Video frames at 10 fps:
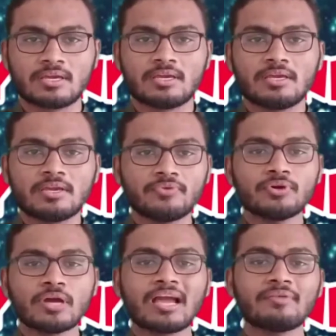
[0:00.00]
If
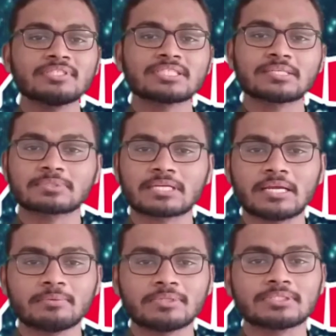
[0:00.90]
you haven't
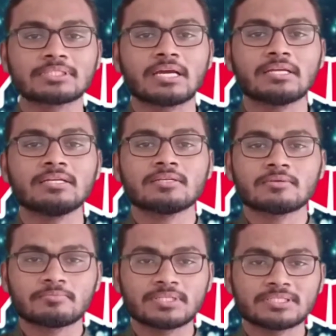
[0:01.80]
subscribed this channel,
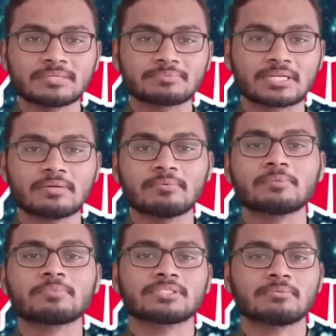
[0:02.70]
please subscribe
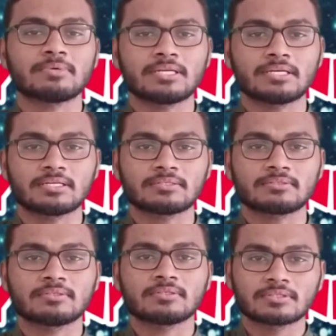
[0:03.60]
and press the bell icon.
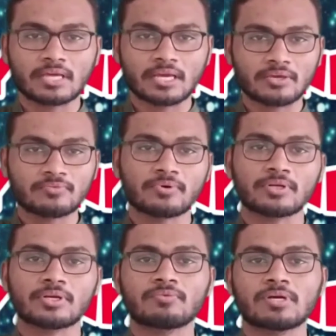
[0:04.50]
Thank you for
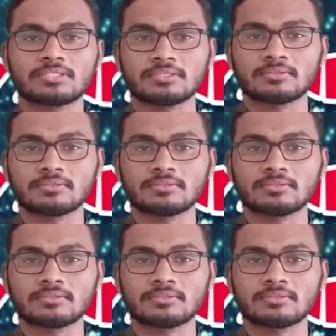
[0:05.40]
your watching.